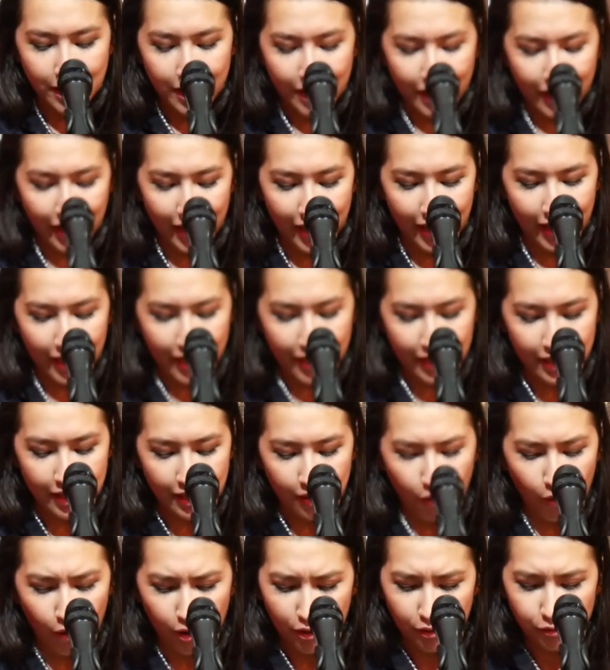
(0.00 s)
And
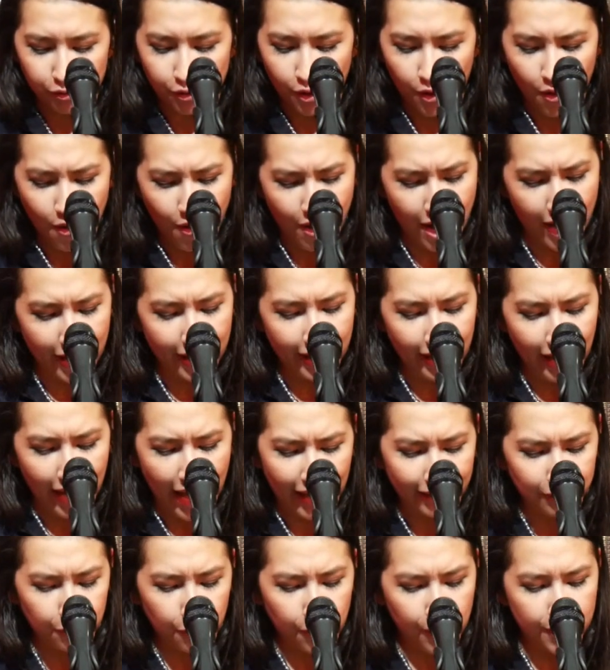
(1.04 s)
also I
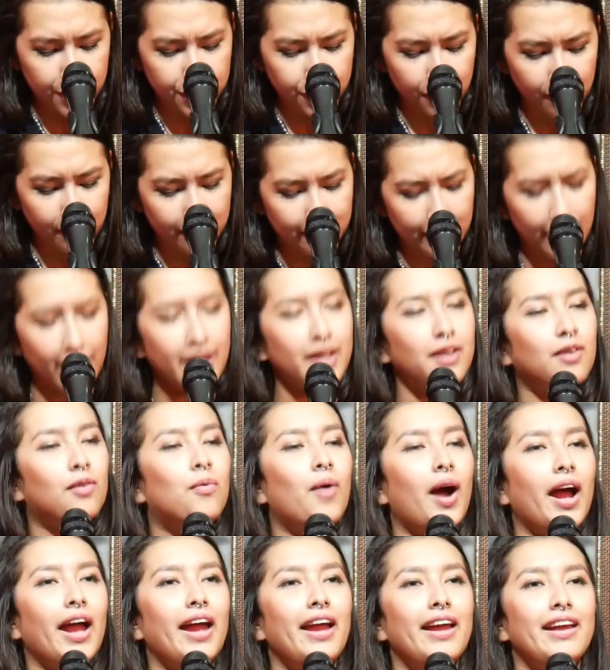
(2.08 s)
had questions like
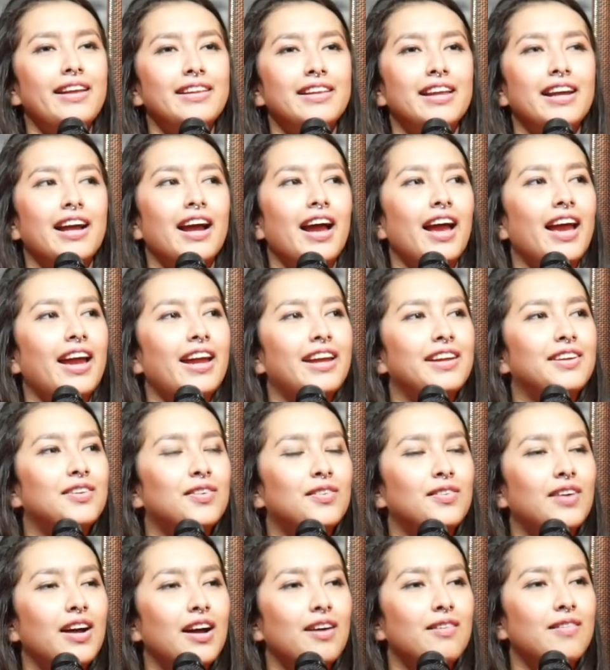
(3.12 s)
why the guy,
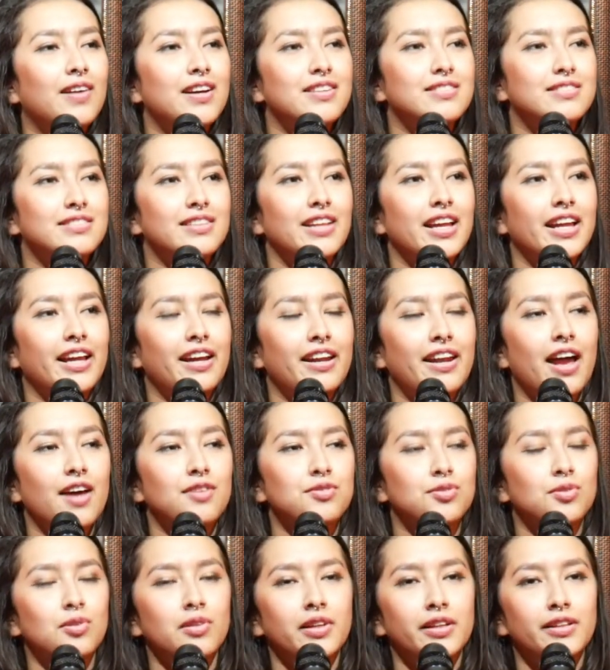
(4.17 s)
was like an
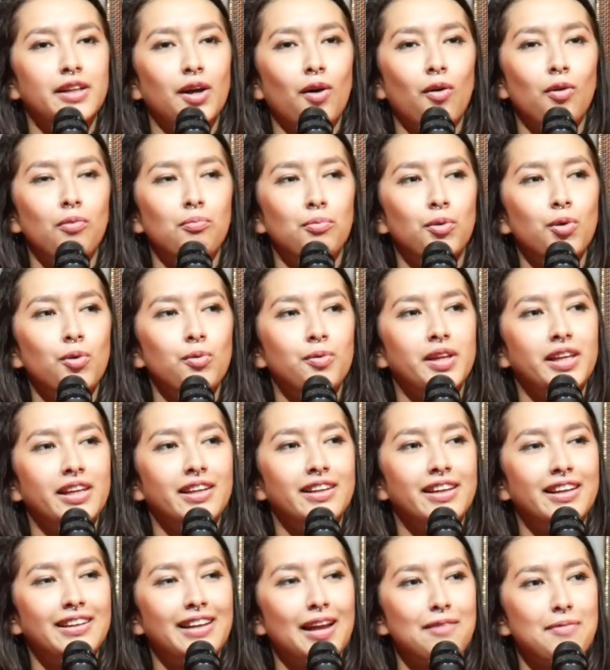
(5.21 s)
asshole in the whole
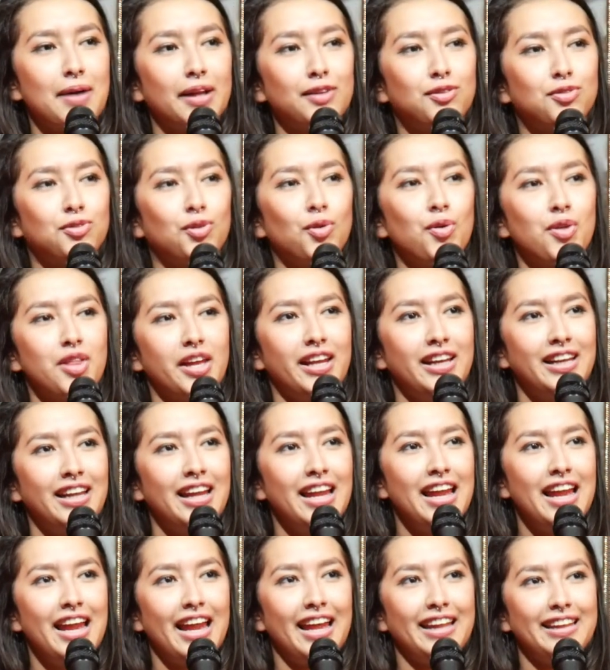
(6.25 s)
movie, and a bad student
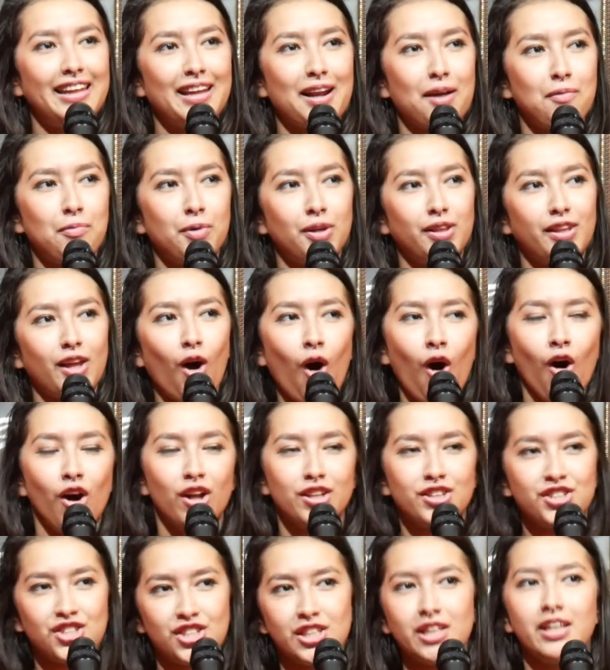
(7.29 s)
ended up with the
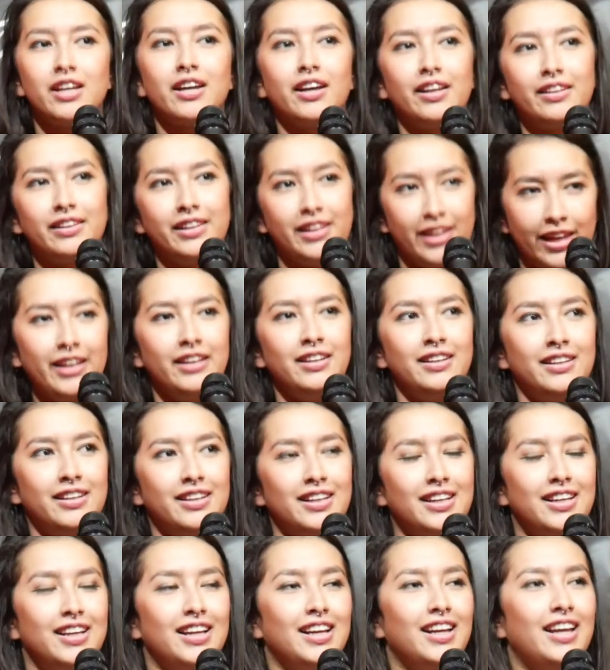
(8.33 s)
hot chick at the end.
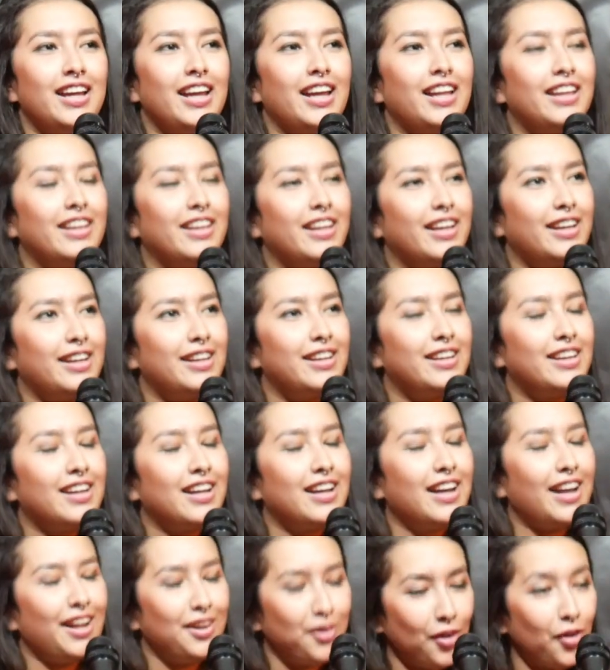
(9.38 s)
And then
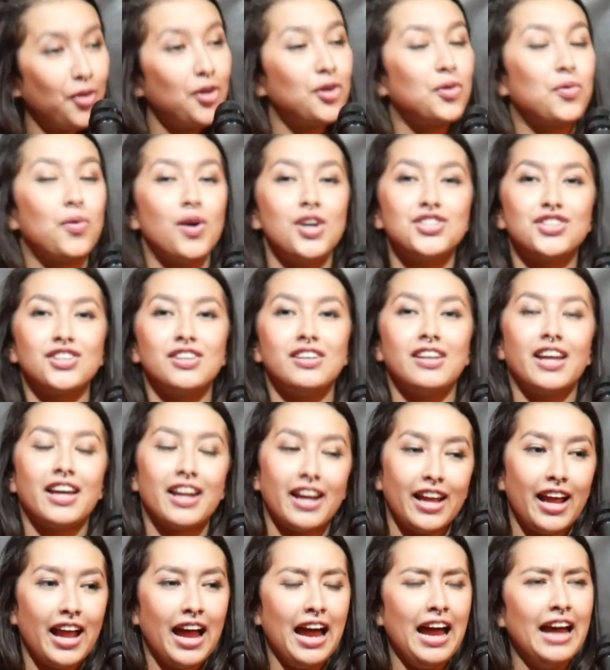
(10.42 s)
another question that
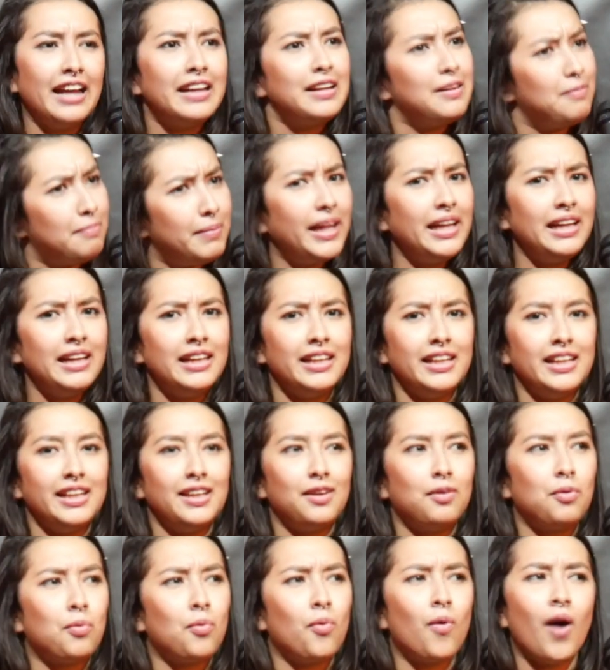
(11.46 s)
I had, and mainly,
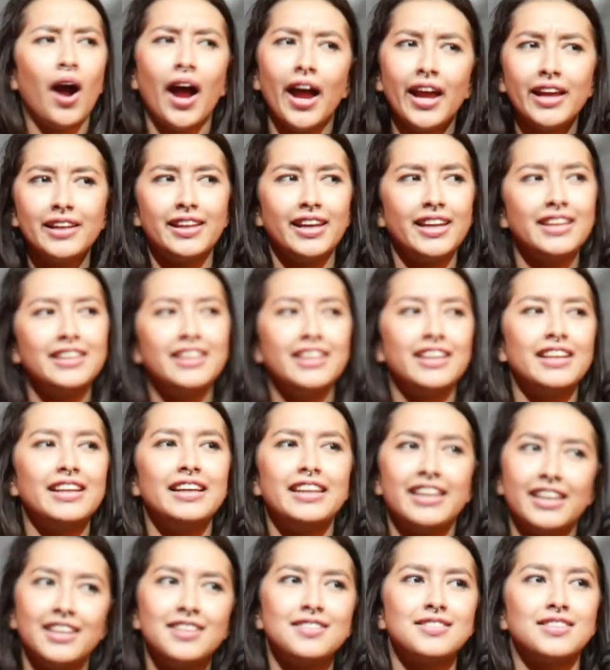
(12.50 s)
why they didn't
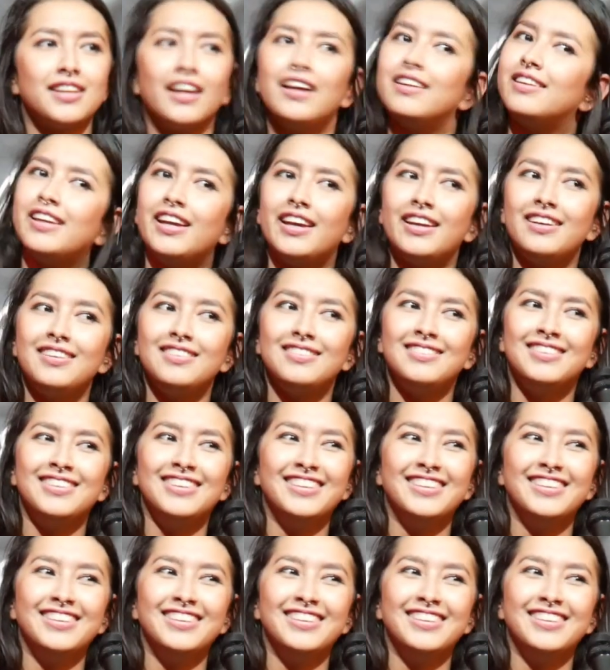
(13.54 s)
kiss at the end?